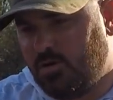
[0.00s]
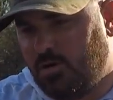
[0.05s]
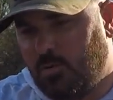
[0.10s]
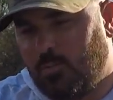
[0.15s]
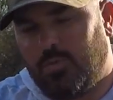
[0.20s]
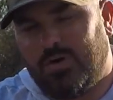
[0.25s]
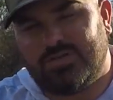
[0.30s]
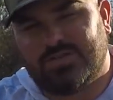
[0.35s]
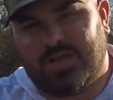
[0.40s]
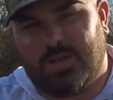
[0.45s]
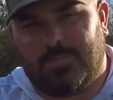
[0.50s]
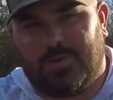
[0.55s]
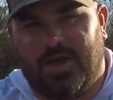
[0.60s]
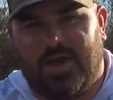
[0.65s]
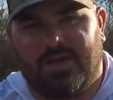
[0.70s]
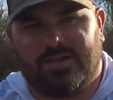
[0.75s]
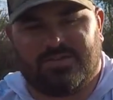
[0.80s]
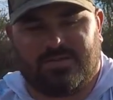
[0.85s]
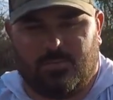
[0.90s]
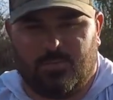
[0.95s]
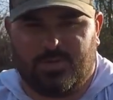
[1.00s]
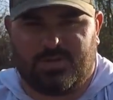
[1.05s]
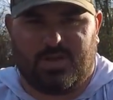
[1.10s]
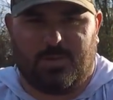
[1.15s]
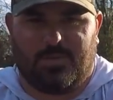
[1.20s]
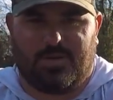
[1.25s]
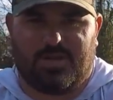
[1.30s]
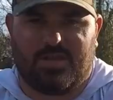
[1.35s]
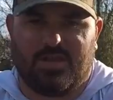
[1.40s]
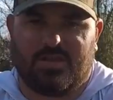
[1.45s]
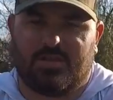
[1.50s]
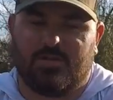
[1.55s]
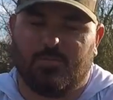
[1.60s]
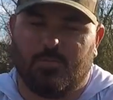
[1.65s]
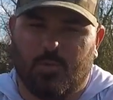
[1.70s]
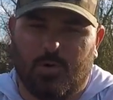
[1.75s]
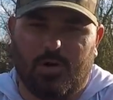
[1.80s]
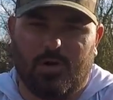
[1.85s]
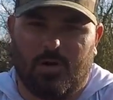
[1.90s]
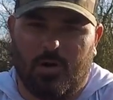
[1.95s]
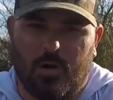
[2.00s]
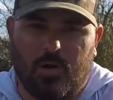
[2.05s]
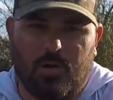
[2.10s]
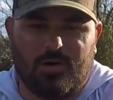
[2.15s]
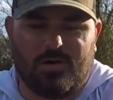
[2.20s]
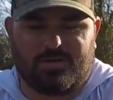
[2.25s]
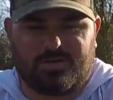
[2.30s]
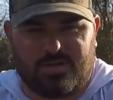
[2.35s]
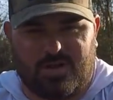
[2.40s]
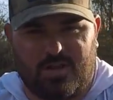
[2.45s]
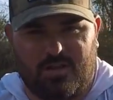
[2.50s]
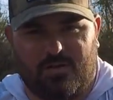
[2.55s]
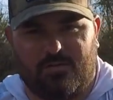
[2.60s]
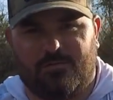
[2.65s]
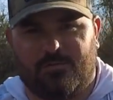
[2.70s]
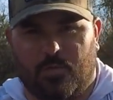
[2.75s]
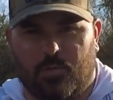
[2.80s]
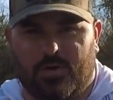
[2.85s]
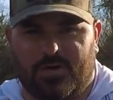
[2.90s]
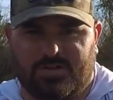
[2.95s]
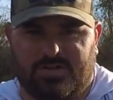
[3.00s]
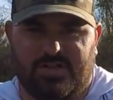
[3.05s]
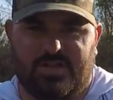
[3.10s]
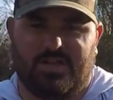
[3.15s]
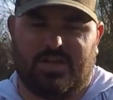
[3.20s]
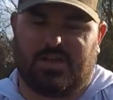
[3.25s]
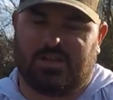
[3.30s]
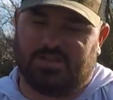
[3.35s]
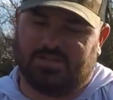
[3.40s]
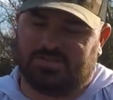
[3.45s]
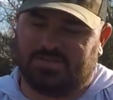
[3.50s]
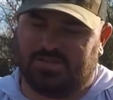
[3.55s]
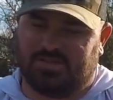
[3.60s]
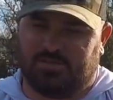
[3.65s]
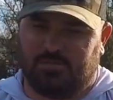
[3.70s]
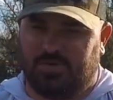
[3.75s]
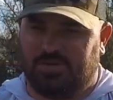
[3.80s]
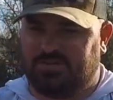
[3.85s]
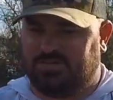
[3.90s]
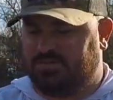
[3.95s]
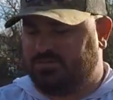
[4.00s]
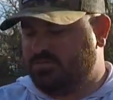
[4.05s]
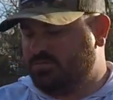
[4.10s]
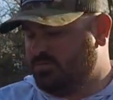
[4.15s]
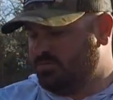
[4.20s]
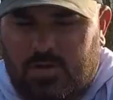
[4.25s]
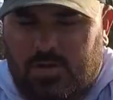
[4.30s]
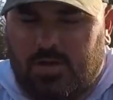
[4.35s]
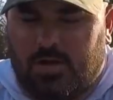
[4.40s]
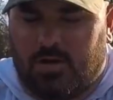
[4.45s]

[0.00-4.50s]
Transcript: on what type of action, what type of kick you want on a trailer for a jig in this situation.